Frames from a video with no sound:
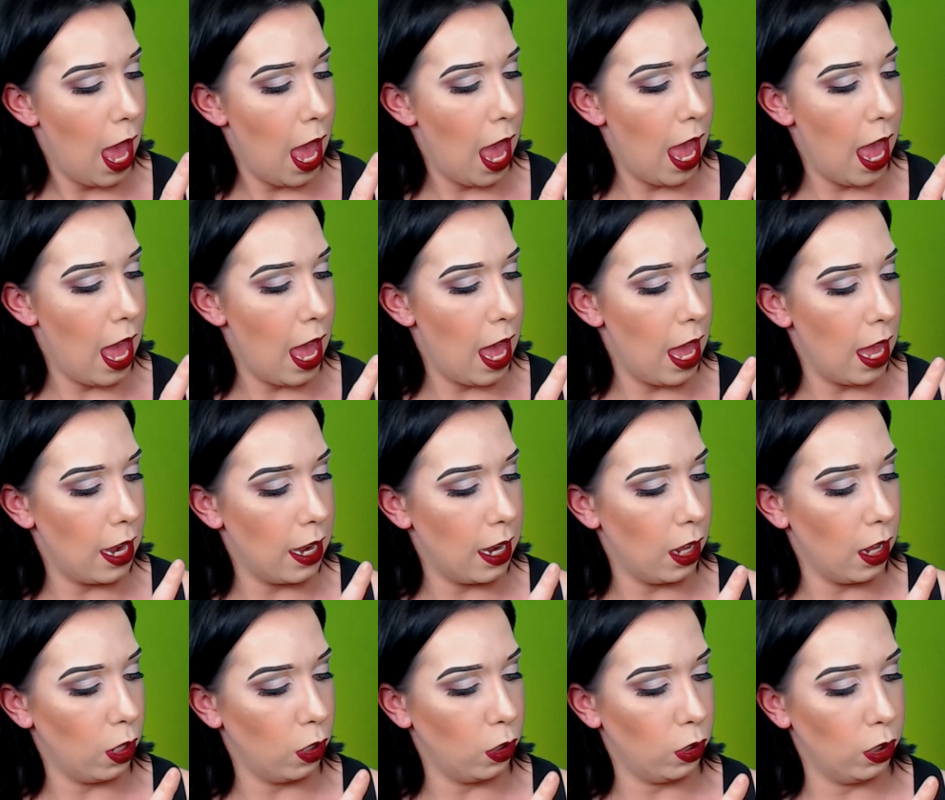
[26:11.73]

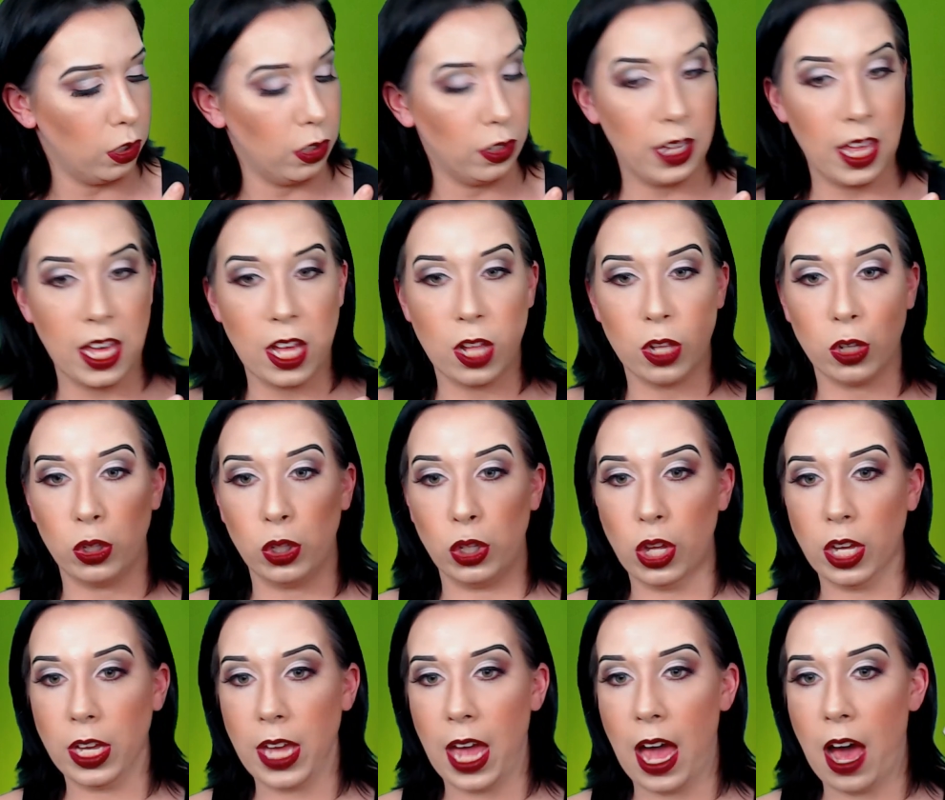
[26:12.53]
and like,
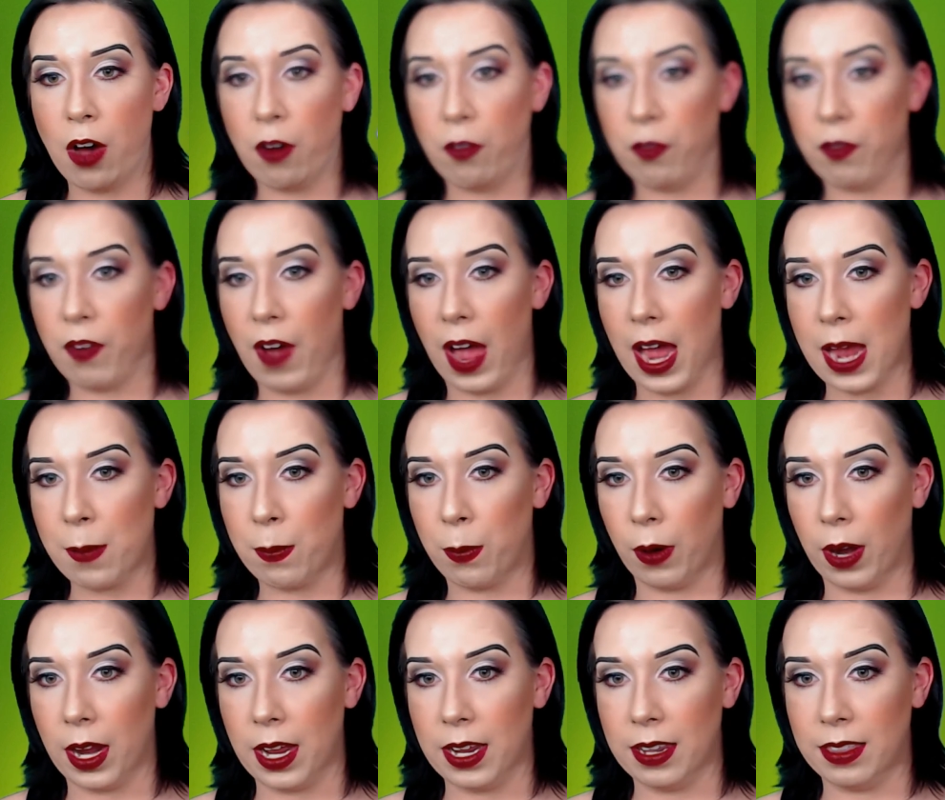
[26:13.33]
look how
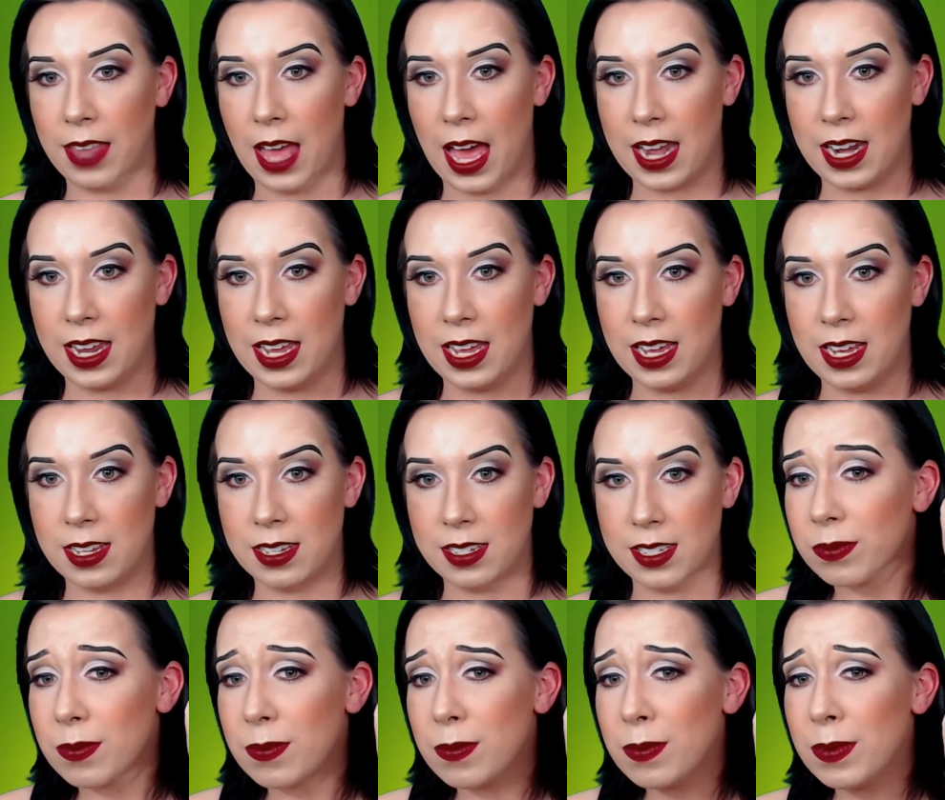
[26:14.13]
vibrant that
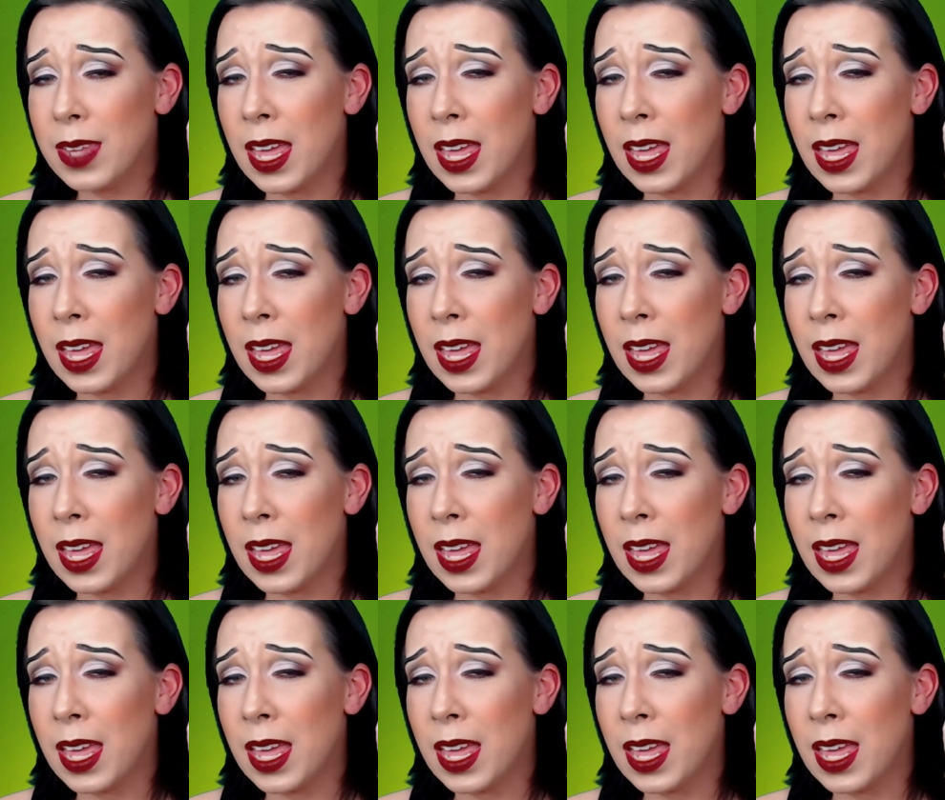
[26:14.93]
is.